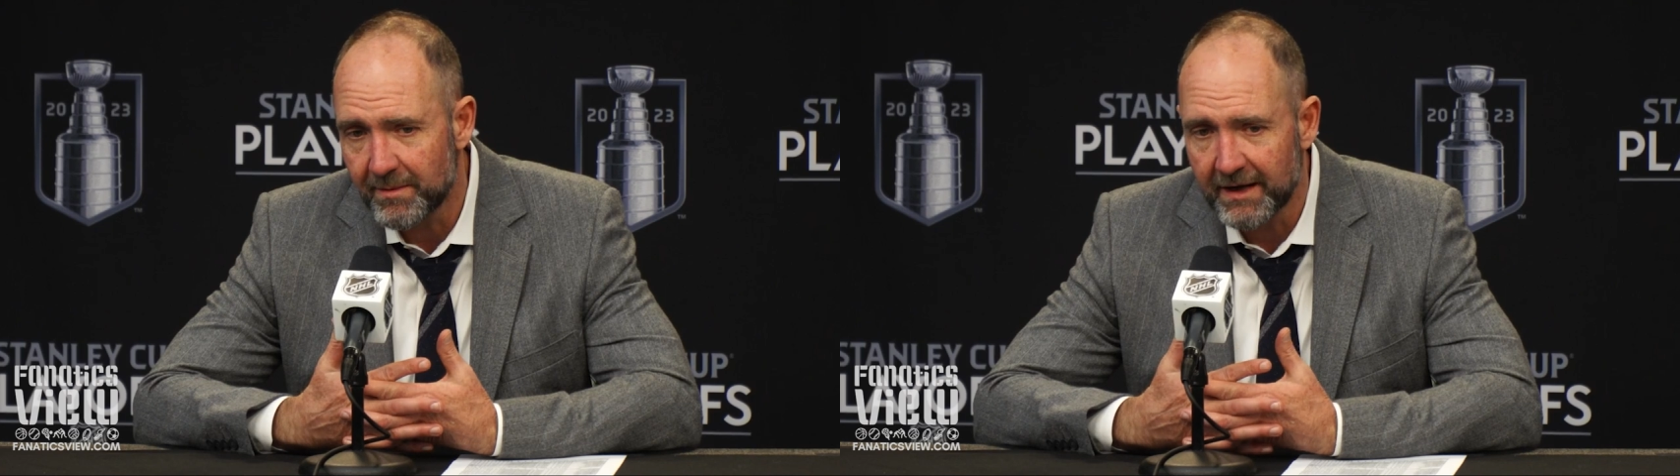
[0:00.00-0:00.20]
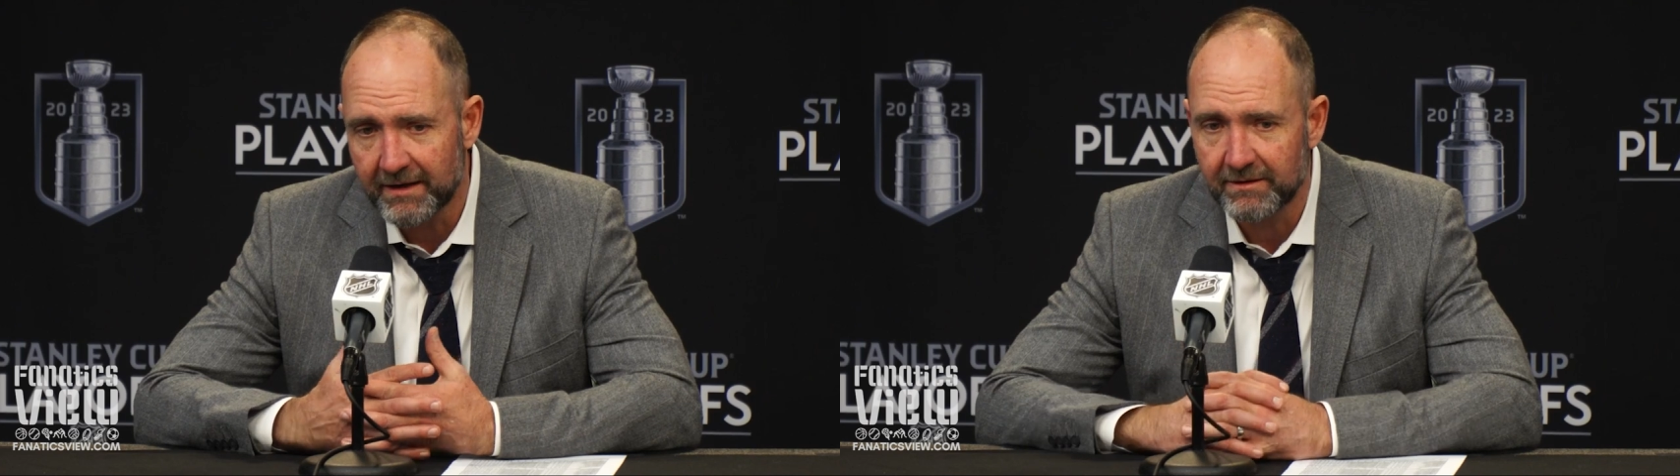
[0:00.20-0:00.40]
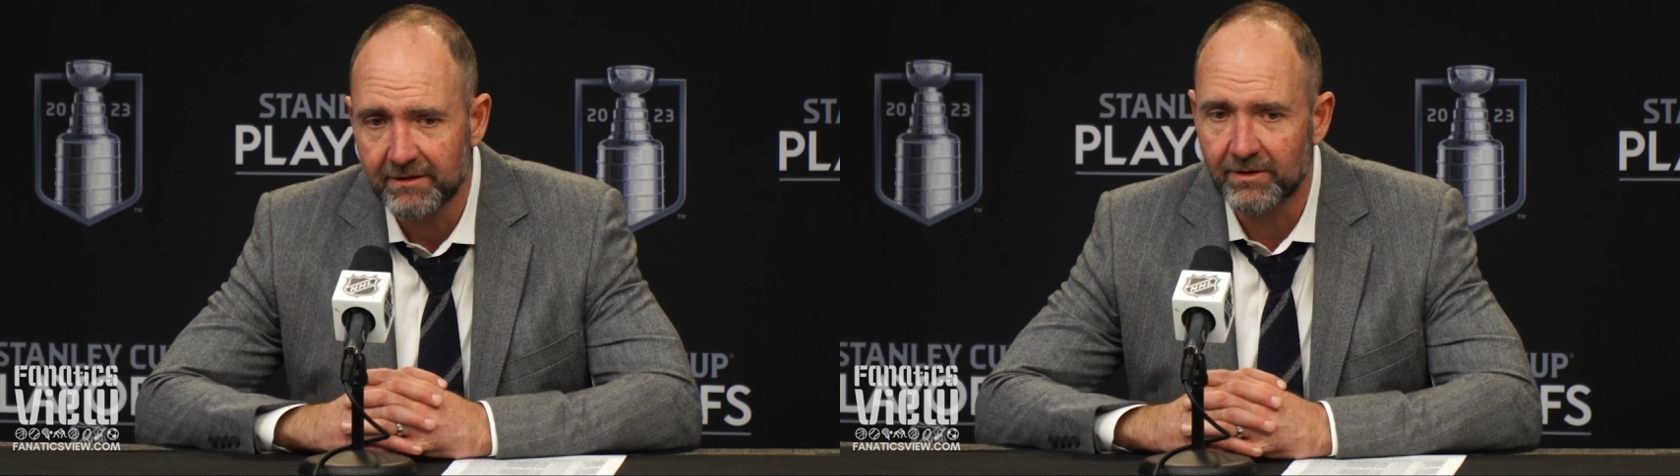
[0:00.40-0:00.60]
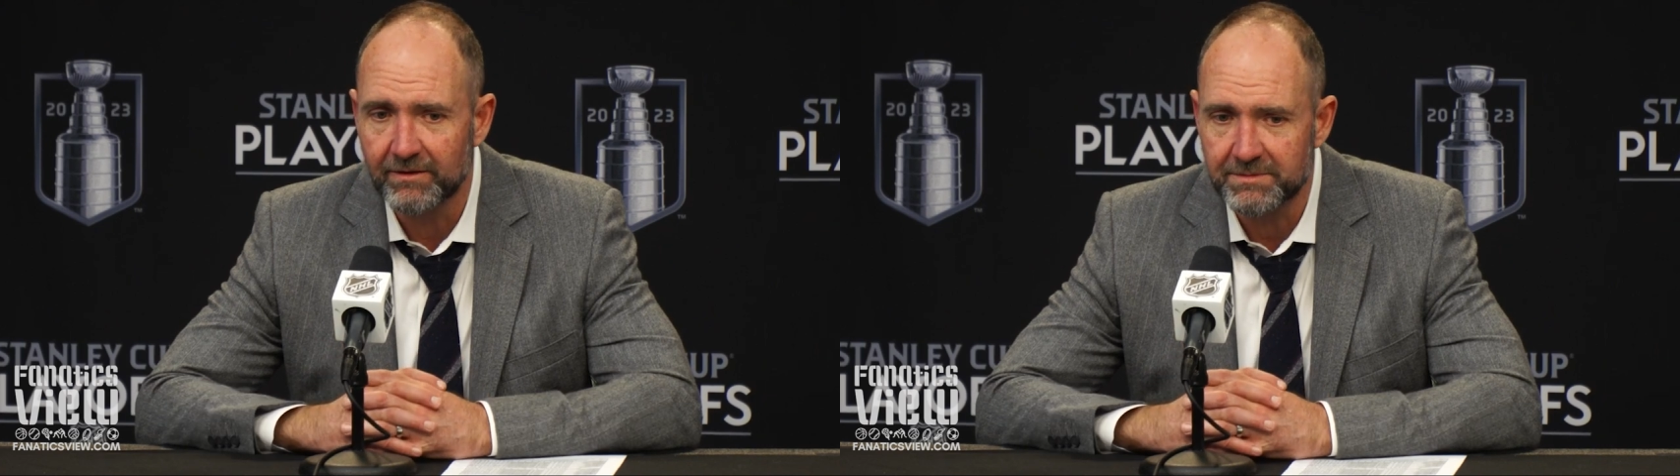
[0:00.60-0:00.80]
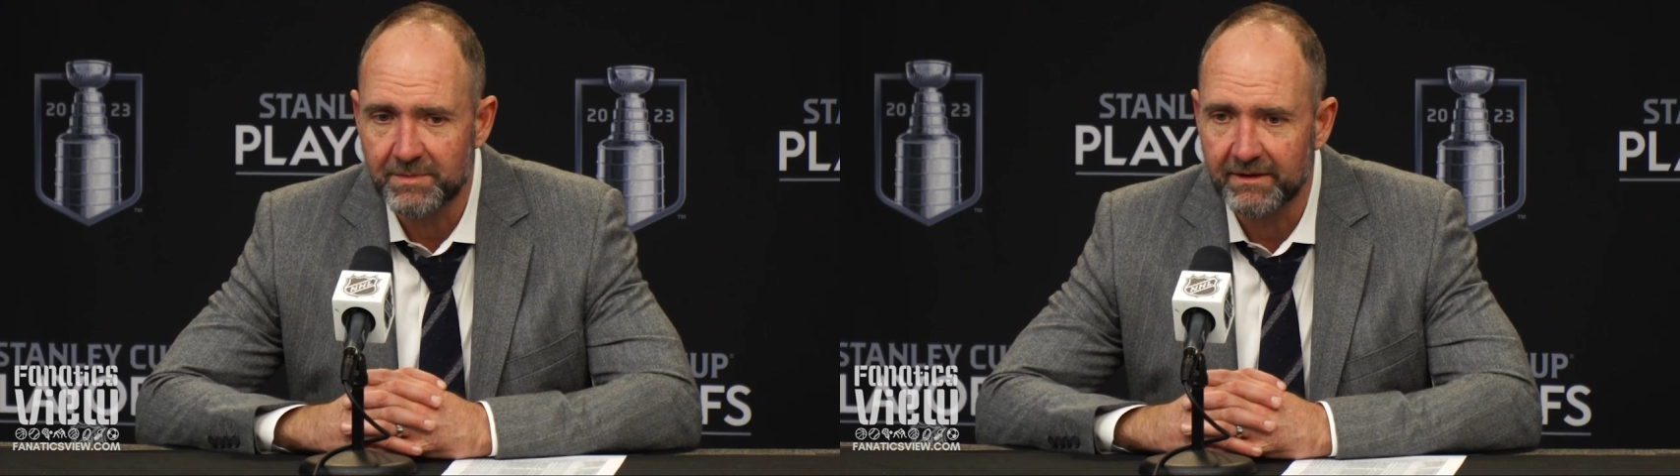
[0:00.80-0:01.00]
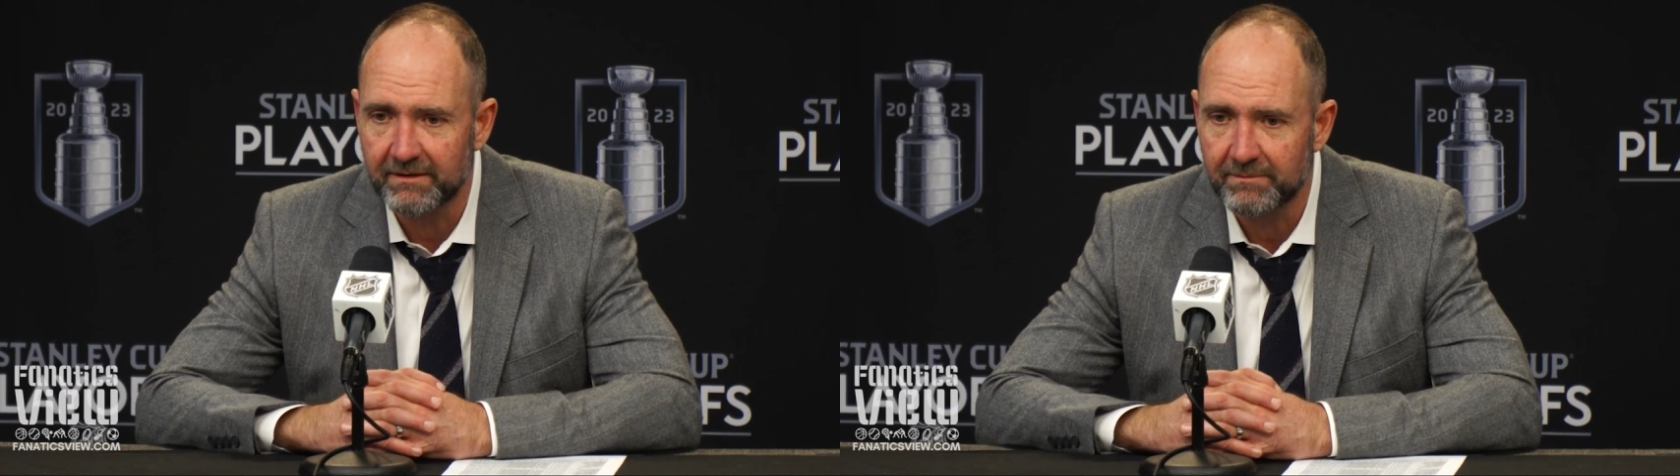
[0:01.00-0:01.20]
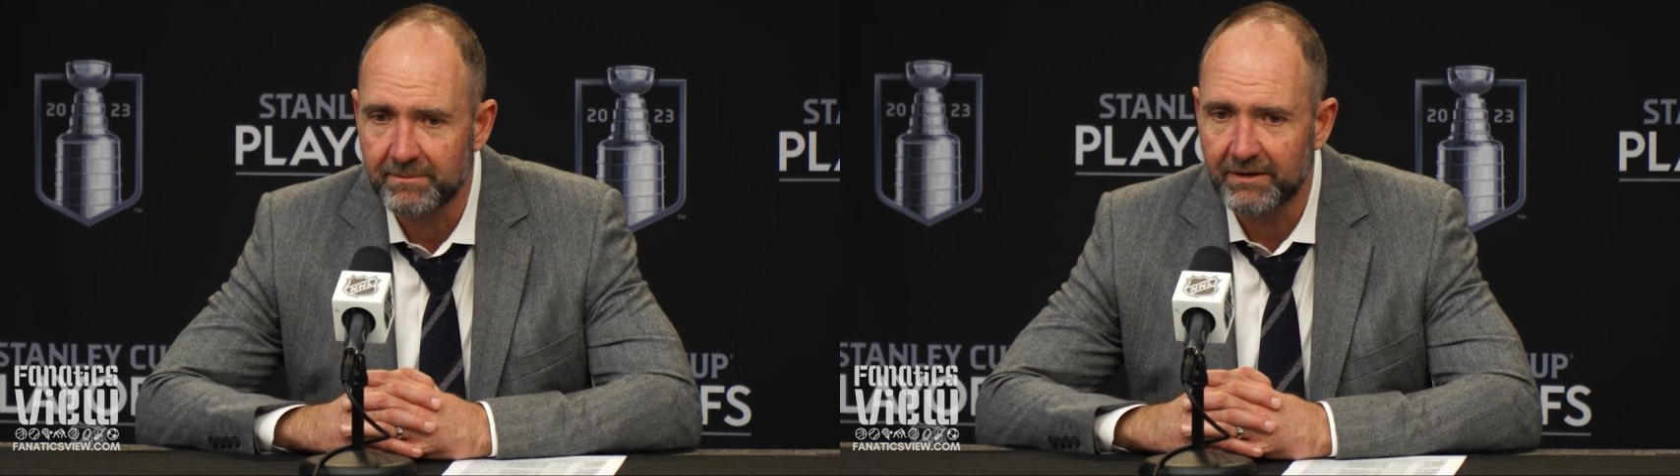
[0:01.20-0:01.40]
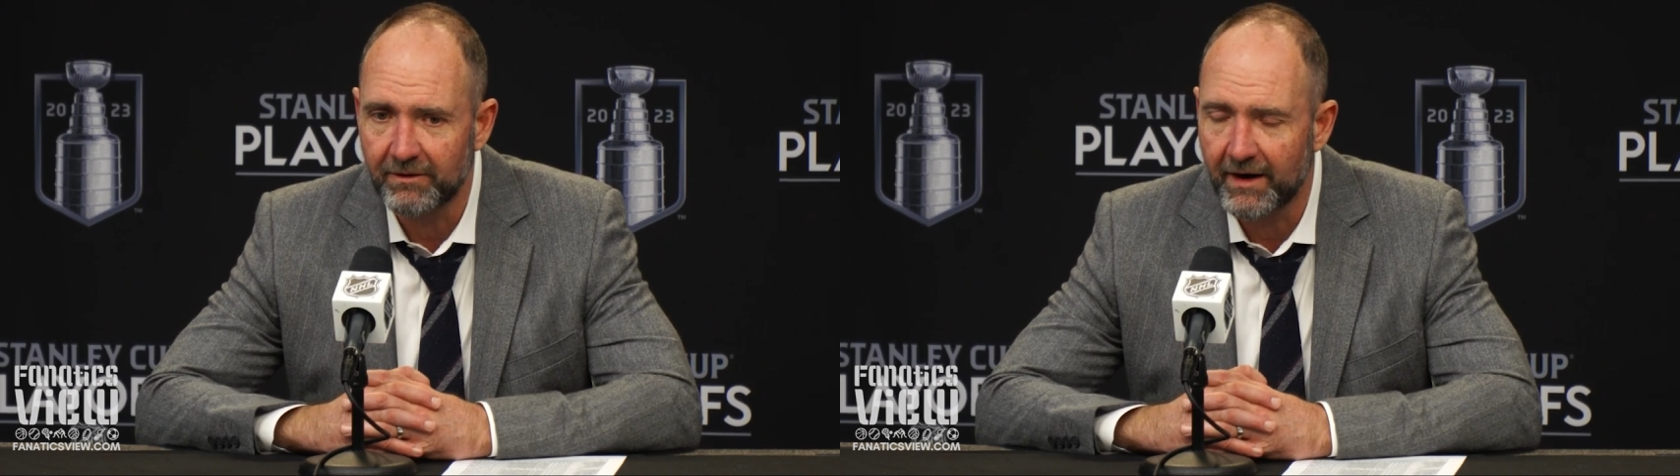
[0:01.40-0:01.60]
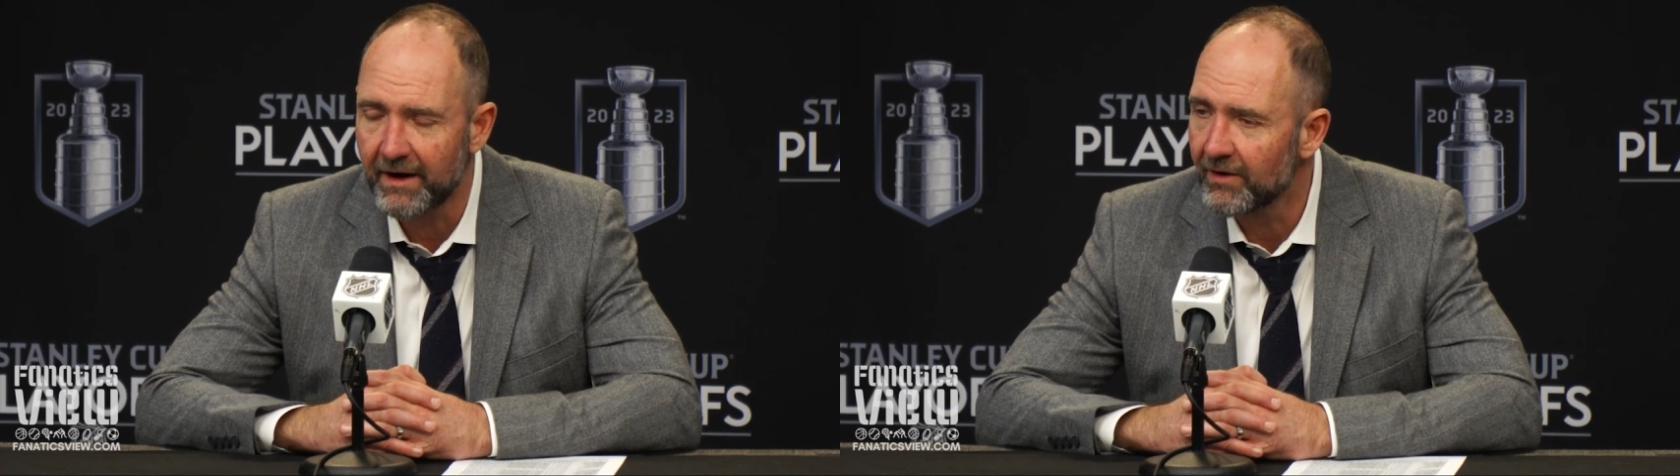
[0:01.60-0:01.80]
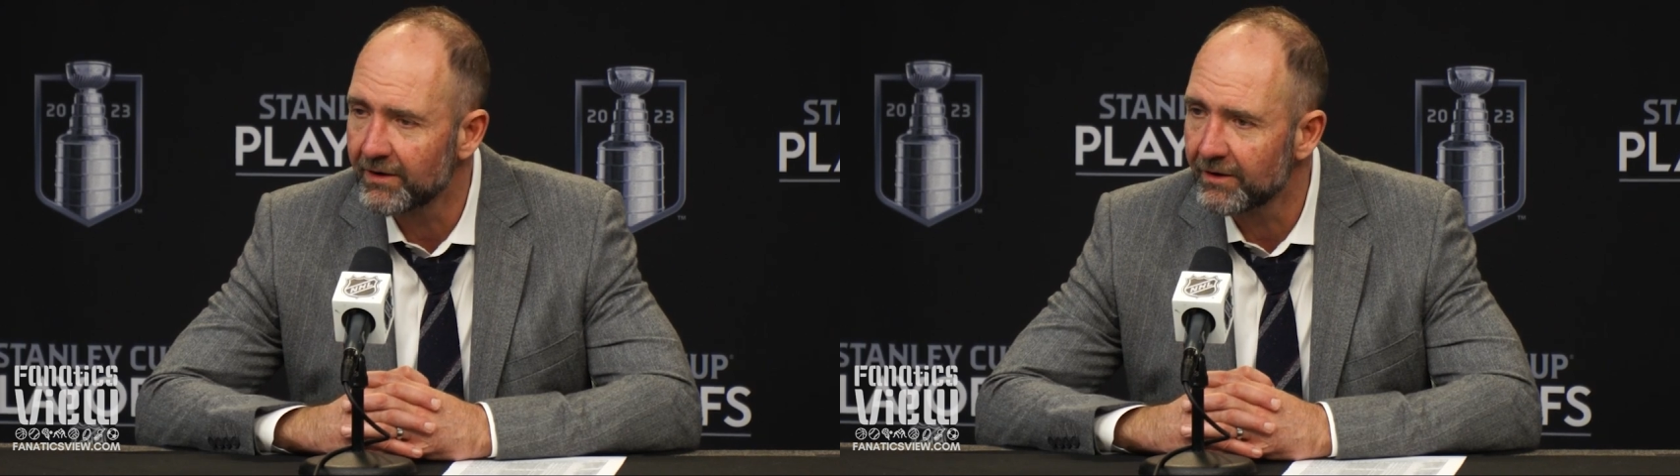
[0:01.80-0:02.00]
Benn, you know, has been been great
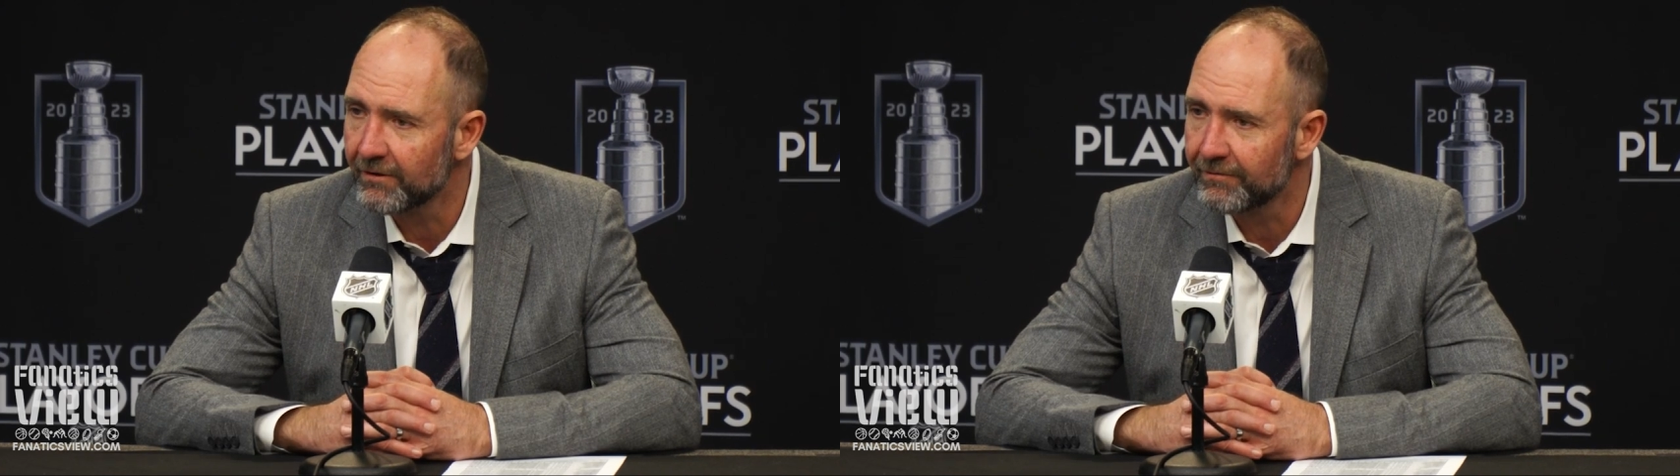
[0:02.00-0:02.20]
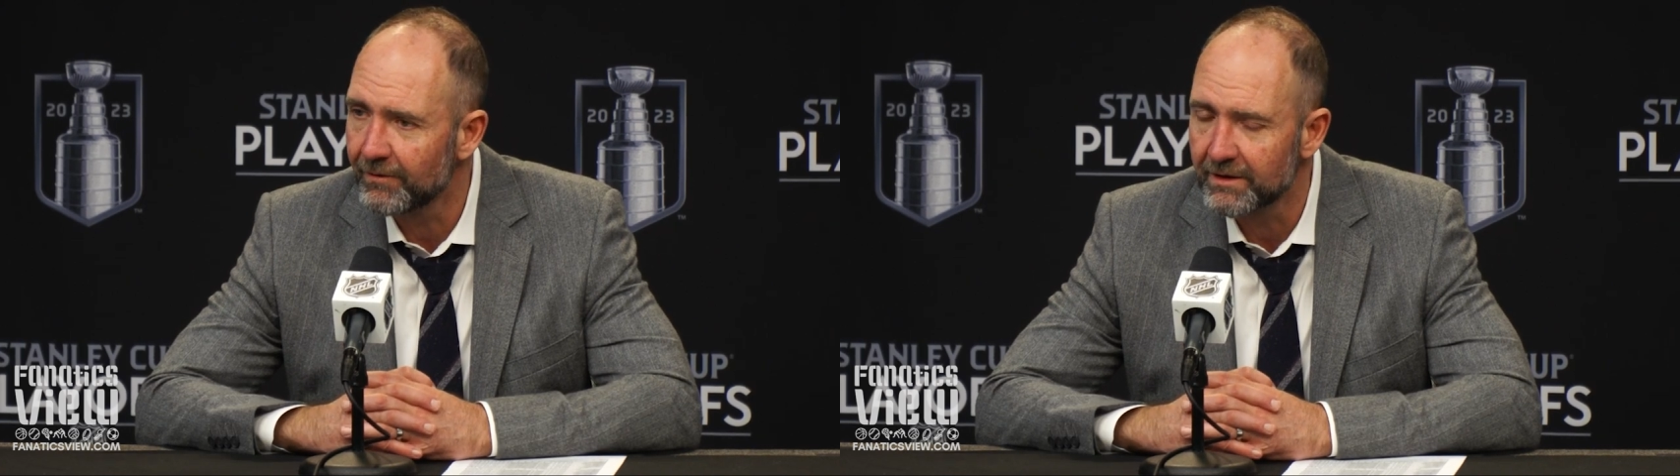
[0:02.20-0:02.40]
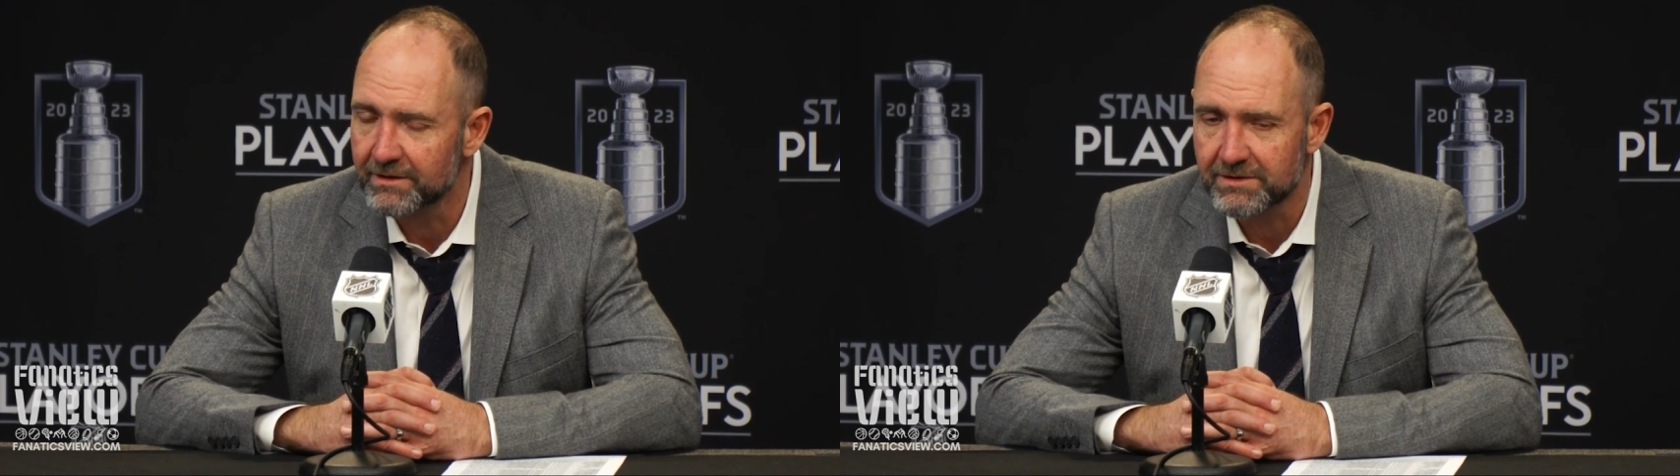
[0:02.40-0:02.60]
all year for us.